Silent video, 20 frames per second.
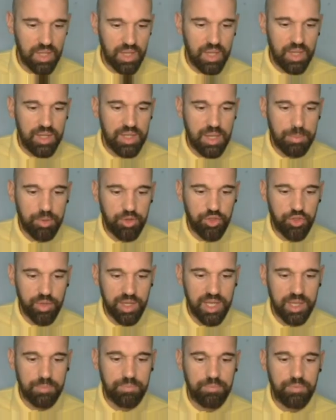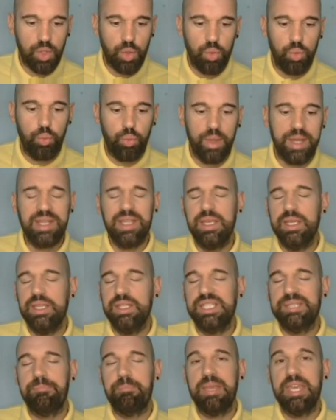Number 3. What
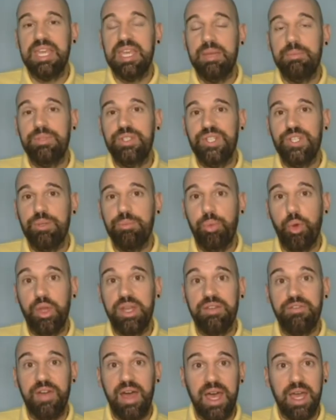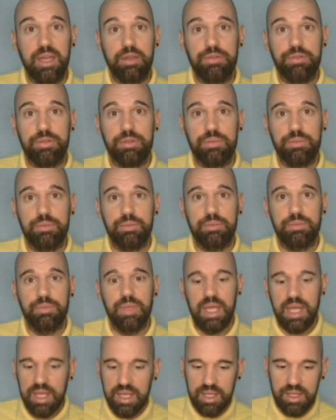is PM 2.5?
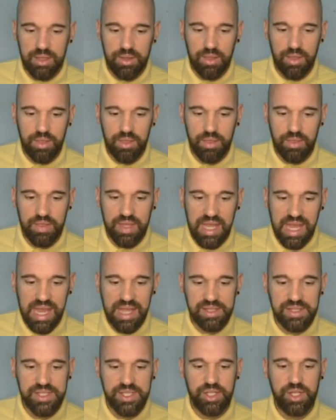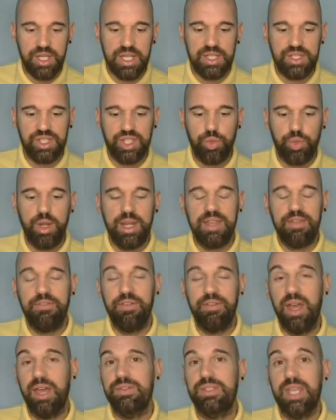The answer is
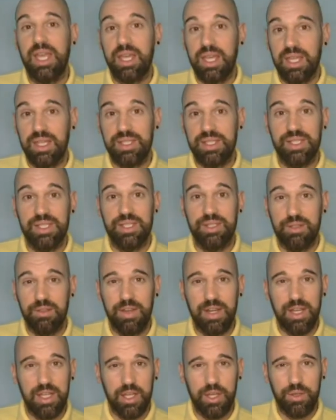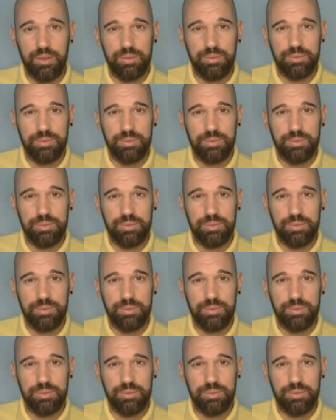25 seconds into the video.